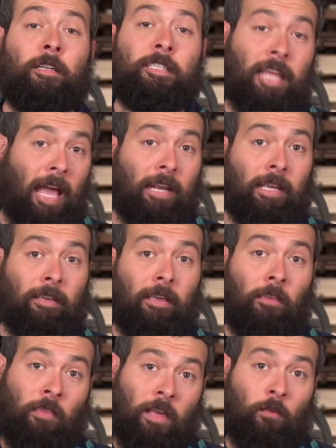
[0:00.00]

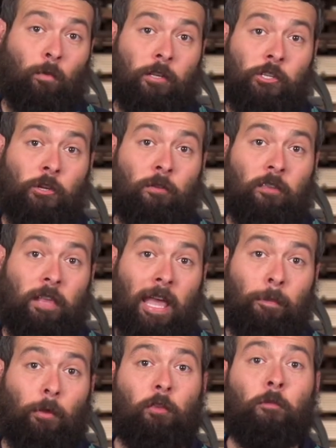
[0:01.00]
Technically, this one shoots
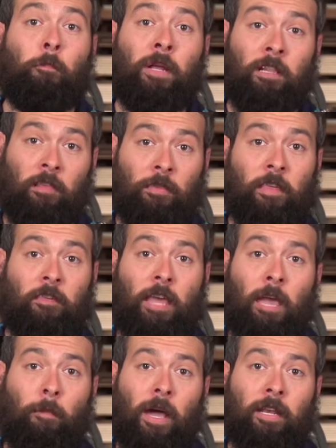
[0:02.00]
staples, but it's the
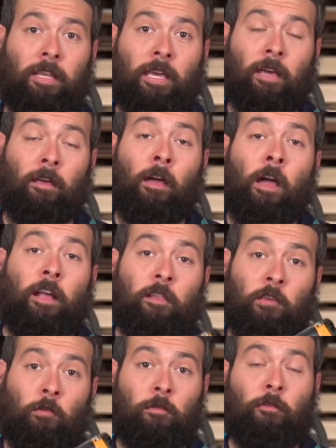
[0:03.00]
same idea.
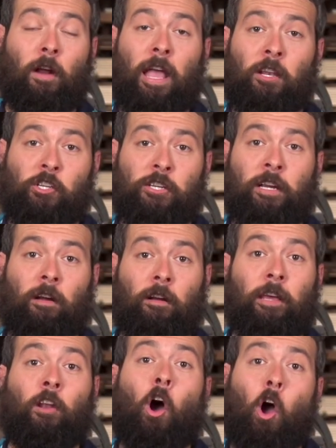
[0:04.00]
It's used for
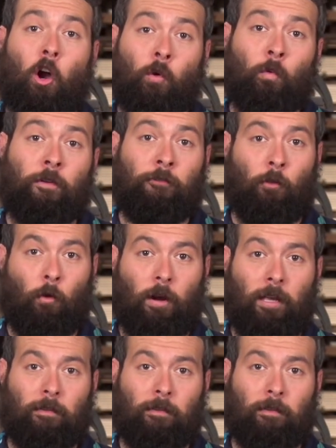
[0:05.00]
engineered and hardwood flooring.